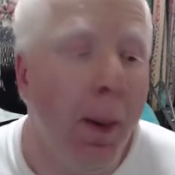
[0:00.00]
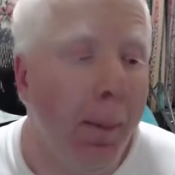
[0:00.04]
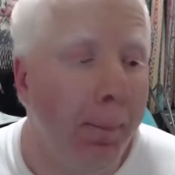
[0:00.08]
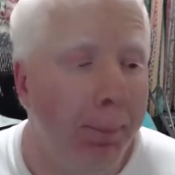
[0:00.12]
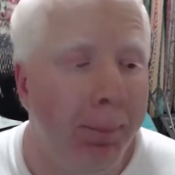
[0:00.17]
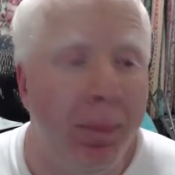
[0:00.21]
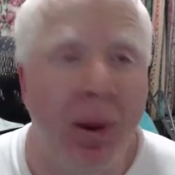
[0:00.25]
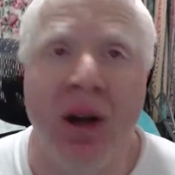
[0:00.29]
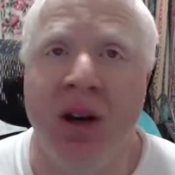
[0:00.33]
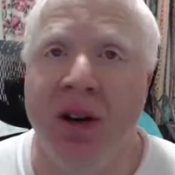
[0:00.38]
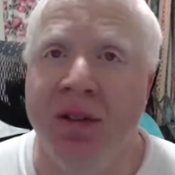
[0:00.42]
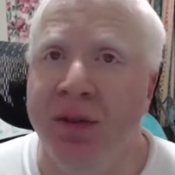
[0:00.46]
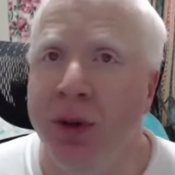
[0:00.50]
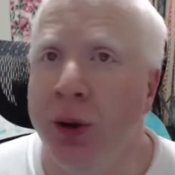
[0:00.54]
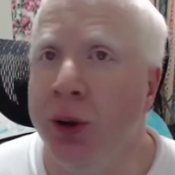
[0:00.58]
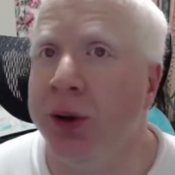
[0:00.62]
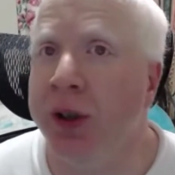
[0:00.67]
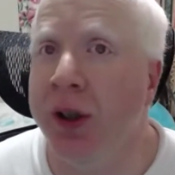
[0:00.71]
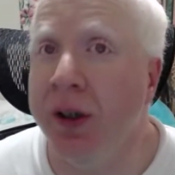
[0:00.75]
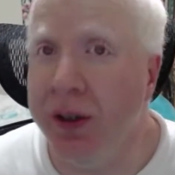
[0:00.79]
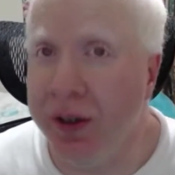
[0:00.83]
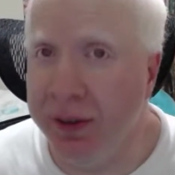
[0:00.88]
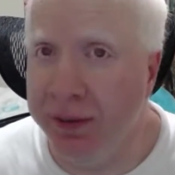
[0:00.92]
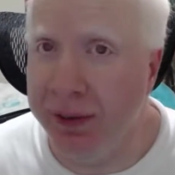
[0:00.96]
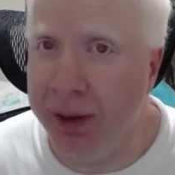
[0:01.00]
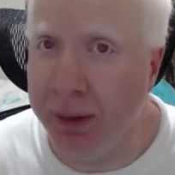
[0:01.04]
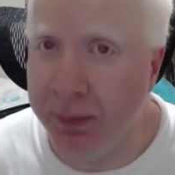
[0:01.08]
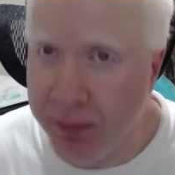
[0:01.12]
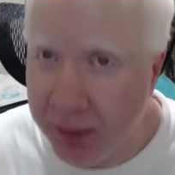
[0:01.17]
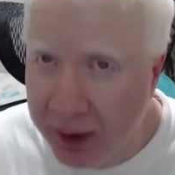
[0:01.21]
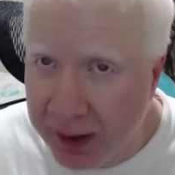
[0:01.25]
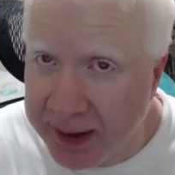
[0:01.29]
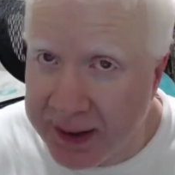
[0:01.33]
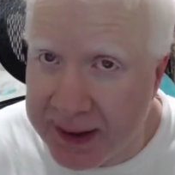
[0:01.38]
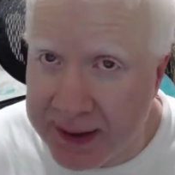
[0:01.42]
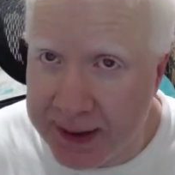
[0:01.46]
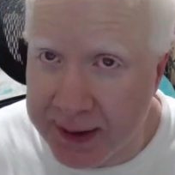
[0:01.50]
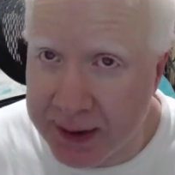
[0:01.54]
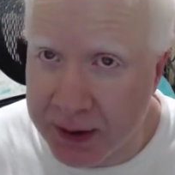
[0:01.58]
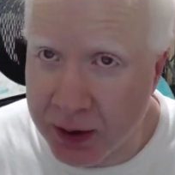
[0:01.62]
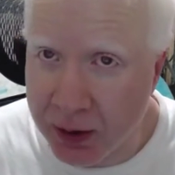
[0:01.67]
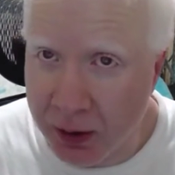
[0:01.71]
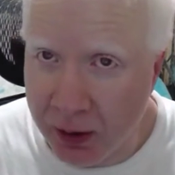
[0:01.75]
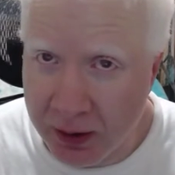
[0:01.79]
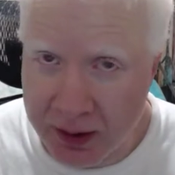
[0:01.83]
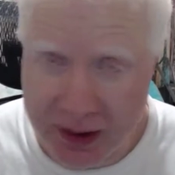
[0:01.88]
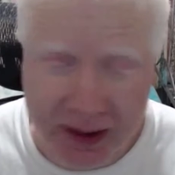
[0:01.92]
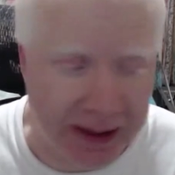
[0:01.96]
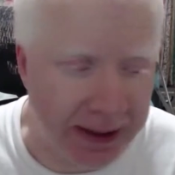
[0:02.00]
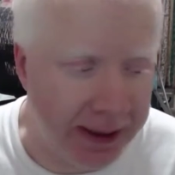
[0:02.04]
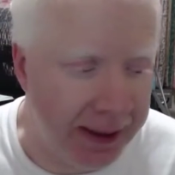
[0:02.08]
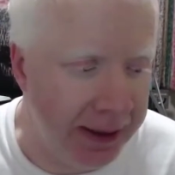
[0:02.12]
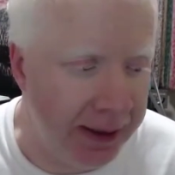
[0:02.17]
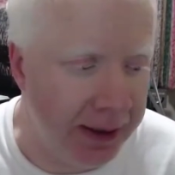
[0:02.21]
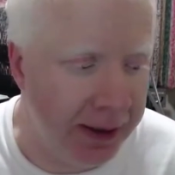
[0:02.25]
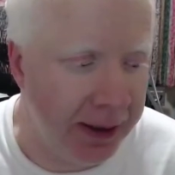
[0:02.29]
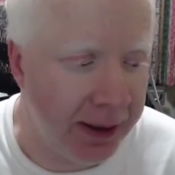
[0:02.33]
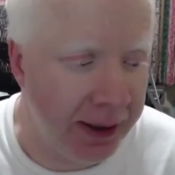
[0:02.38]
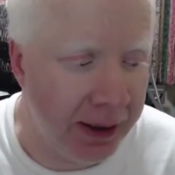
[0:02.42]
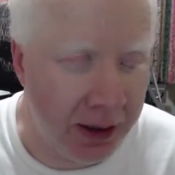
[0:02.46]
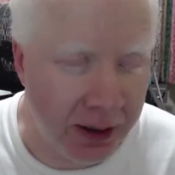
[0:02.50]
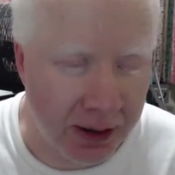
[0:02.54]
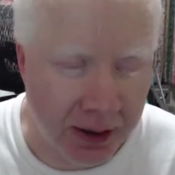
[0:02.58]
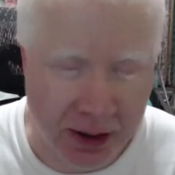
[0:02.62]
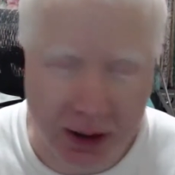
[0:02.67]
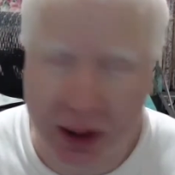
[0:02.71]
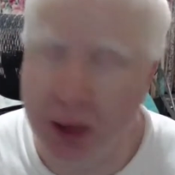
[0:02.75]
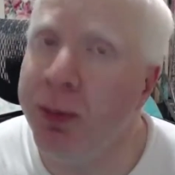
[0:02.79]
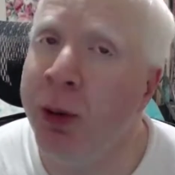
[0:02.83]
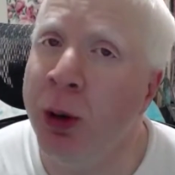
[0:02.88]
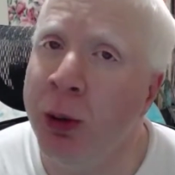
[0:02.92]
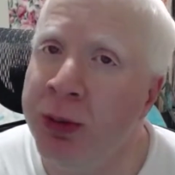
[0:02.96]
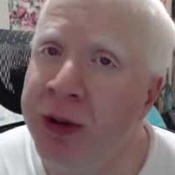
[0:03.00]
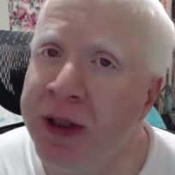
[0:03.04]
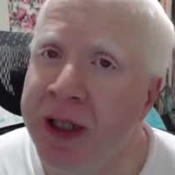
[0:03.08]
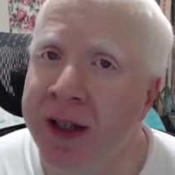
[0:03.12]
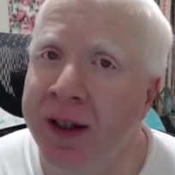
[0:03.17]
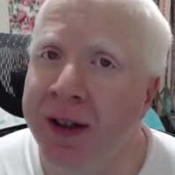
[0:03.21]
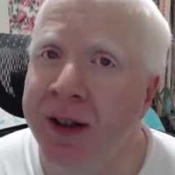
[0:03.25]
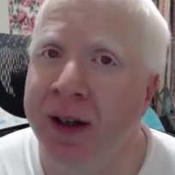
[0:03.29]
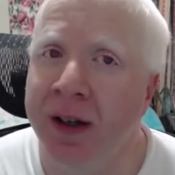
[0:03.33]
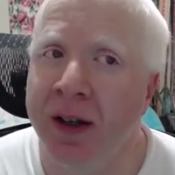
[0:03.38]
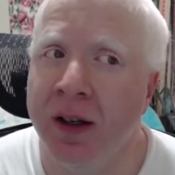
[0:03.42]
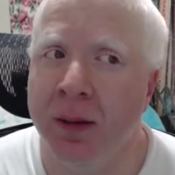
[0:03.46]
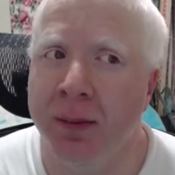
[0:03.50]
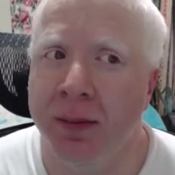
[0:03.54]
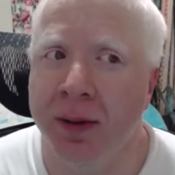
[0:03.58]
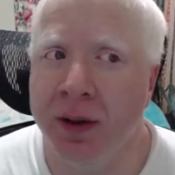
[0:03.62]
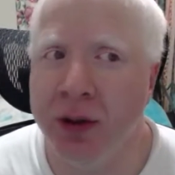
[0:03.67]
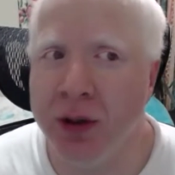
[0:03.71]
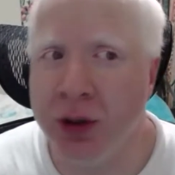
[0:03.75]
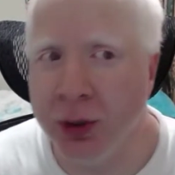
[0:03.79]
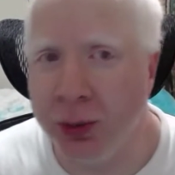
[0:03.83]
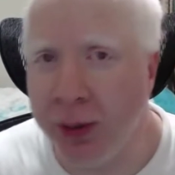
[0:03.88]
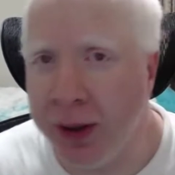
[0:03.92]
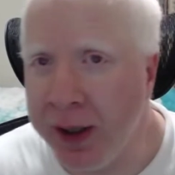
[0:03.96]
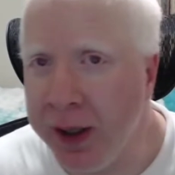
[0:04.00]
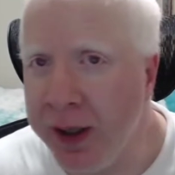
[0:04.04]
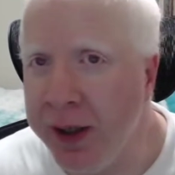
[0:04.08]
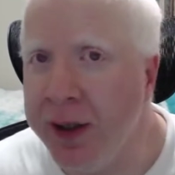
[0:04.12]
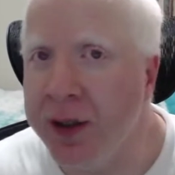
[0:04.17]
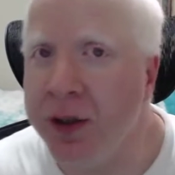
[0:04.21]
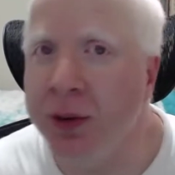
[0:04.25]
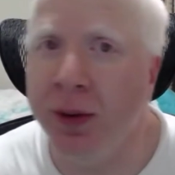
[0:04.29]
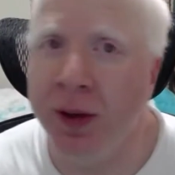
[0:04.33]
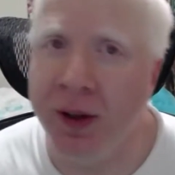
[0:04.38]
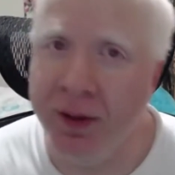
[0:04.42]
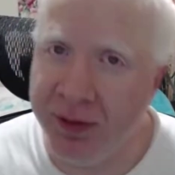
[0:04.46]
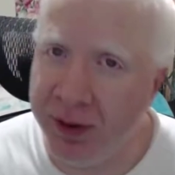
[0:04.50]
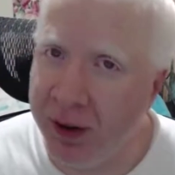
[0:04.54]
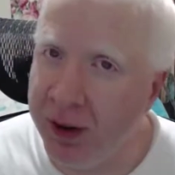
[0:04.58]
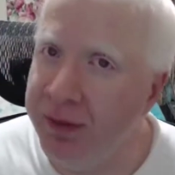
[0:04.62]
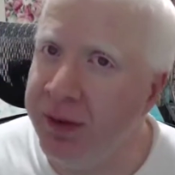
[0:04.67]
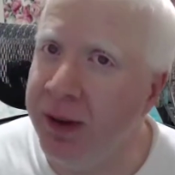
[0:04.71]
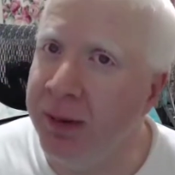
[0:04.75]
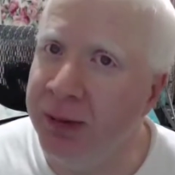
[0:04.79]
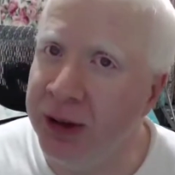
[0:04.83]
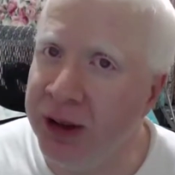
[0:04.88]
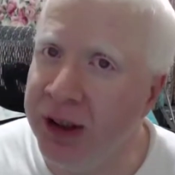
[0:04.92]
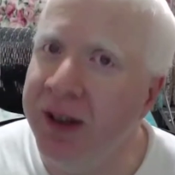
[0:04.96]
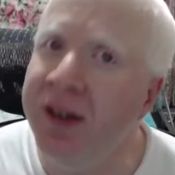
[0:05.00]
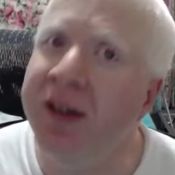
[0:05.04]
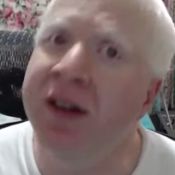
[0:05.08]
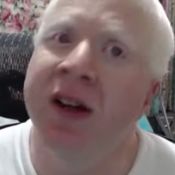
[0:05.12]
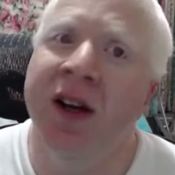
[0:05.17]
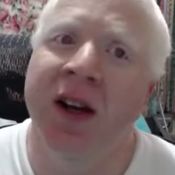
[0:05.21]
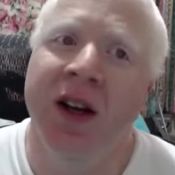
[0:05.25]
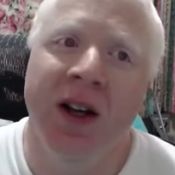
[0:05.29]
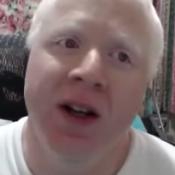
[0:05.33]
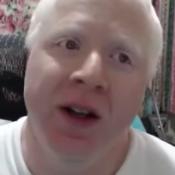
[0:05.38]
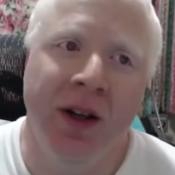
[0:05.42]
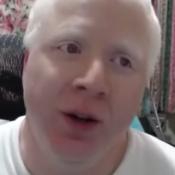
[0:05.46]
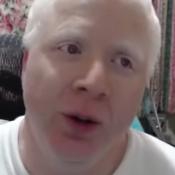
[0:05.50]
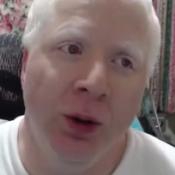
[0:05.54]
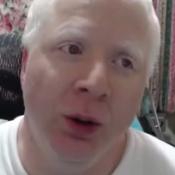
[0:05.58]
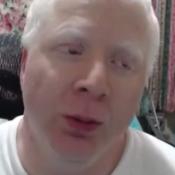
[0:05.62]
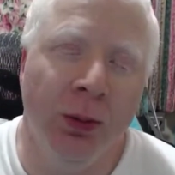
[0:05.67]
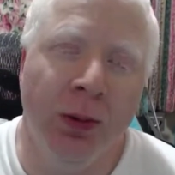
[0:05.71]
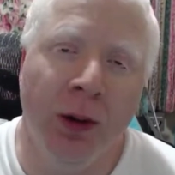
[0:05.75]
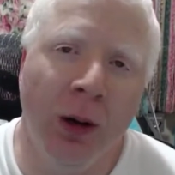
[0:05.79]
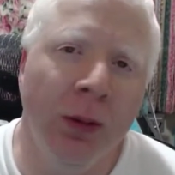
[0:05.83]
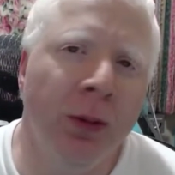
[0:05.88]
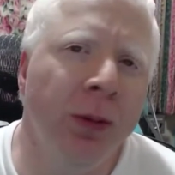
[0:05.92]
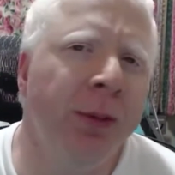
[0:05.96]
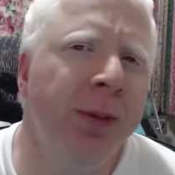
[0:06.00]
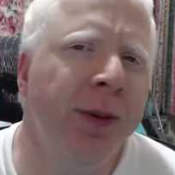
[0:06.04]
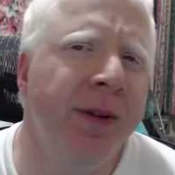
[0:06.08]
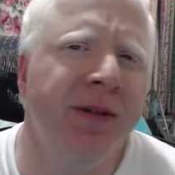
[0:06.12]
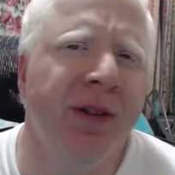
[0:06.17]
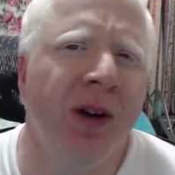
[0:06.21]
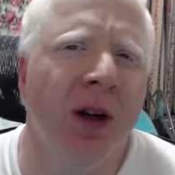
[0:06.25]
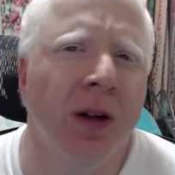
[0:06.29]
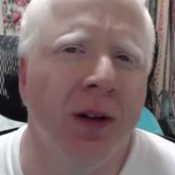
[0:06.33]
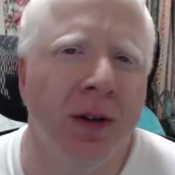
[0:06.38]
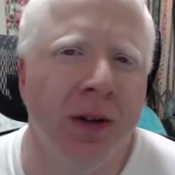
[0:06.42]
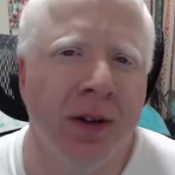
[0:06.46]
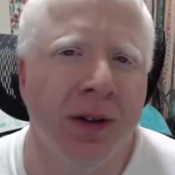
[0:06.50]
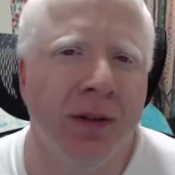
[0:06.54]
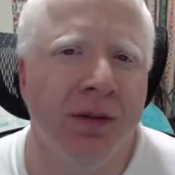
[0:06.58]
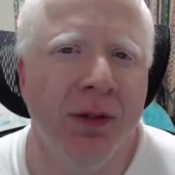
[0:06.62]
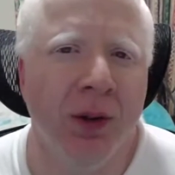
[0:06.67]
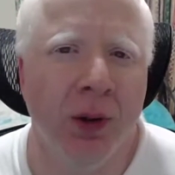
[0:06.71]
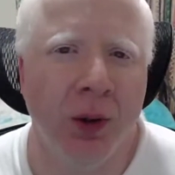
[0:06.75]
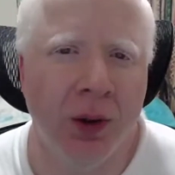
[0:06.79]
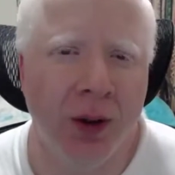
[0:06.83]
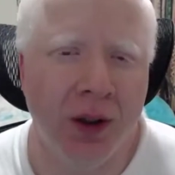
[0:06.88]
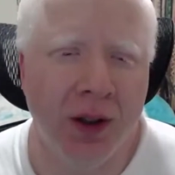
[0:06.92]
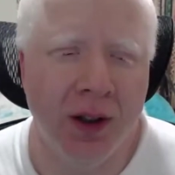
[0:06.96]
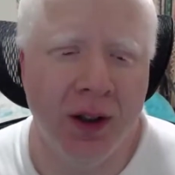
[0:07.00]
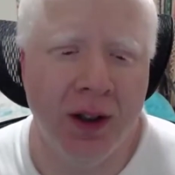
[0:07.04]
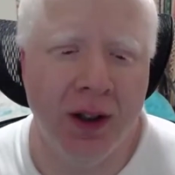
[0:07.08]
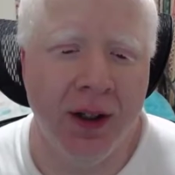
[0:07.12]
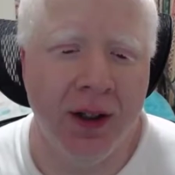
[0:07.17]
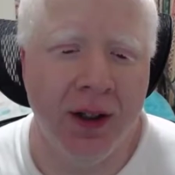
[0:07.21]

But if you try to vape nicotine salts in a sub-ohm tank at about 25 mg, you'll probably be falling on the floor,